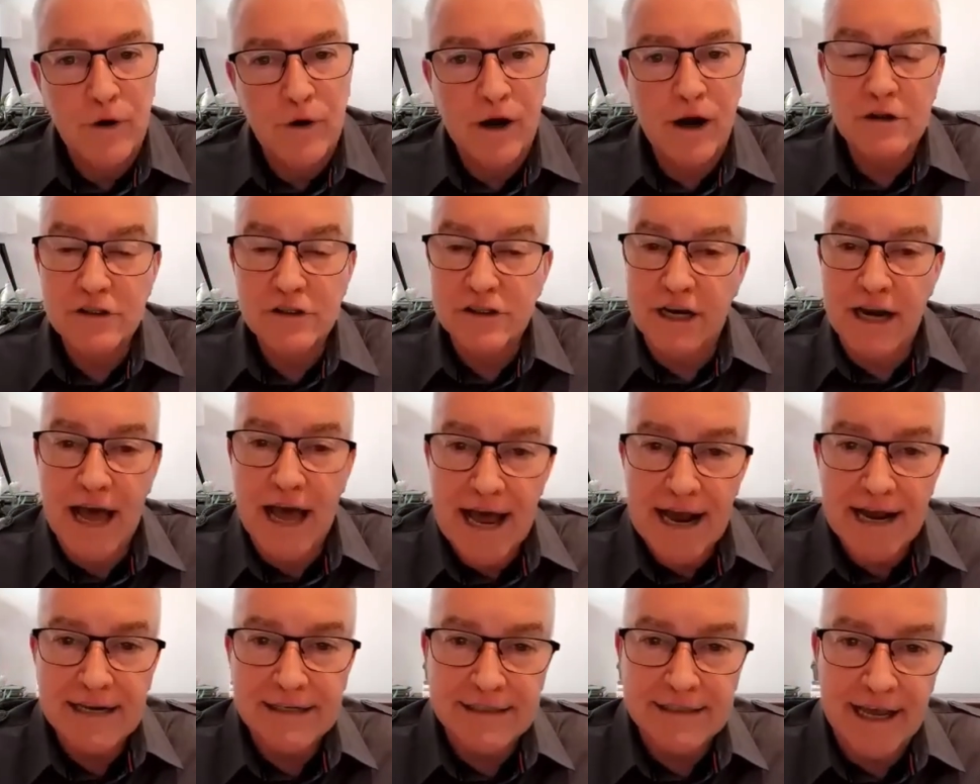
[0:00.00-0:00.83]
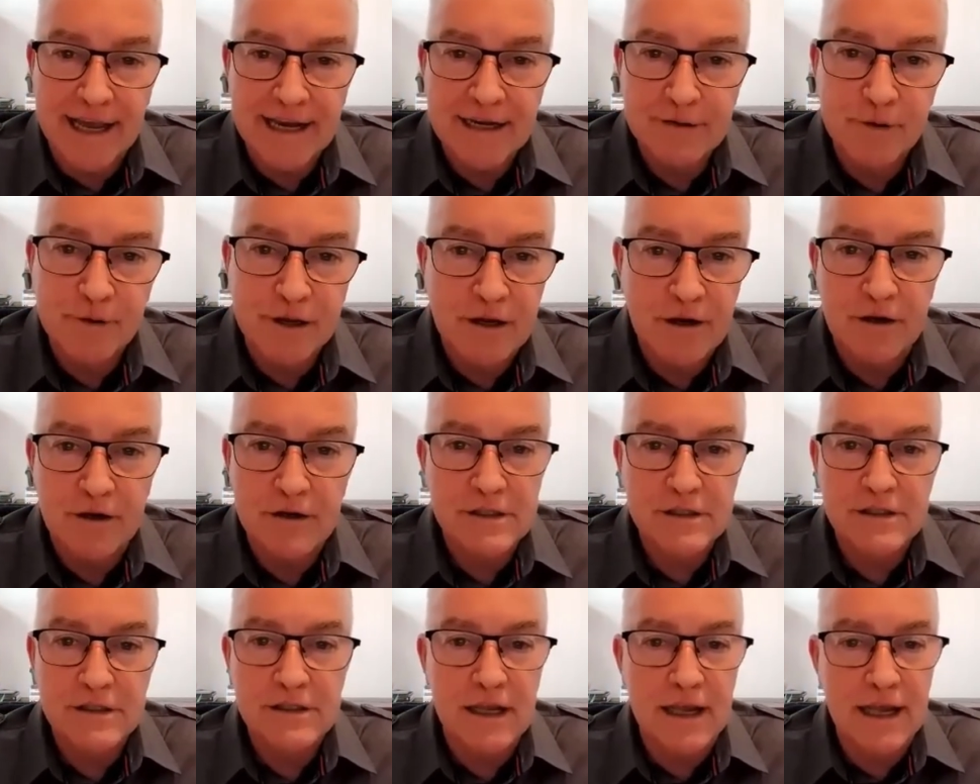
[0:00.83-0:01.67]
When I was an architect,
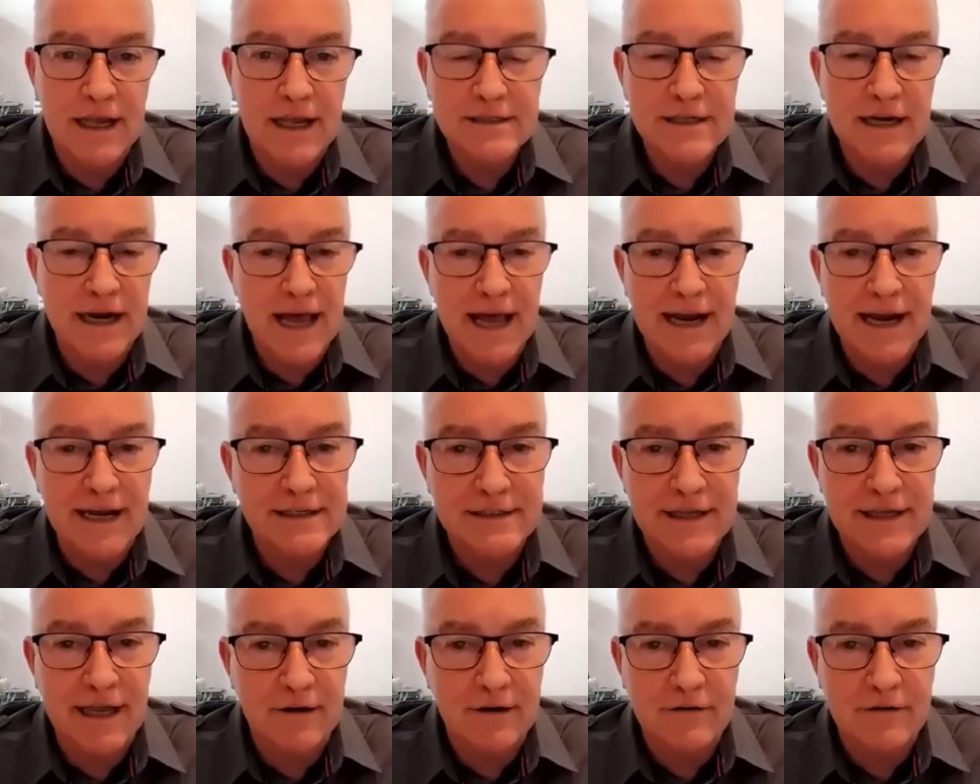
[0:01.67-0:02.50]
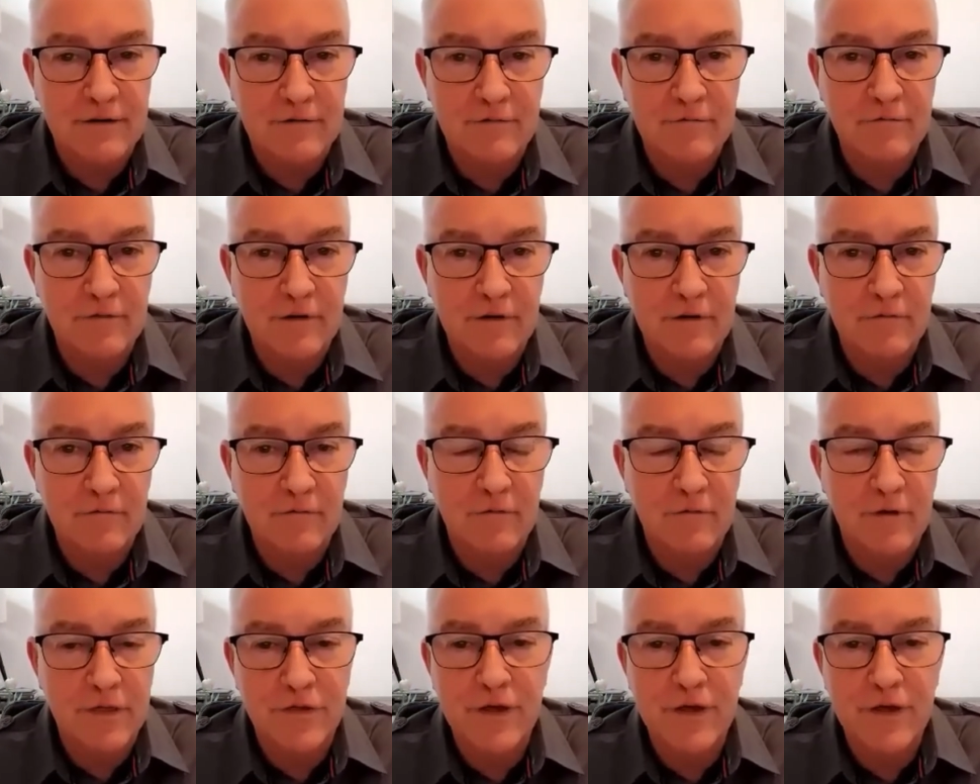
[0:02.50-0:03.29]
because as an architect, we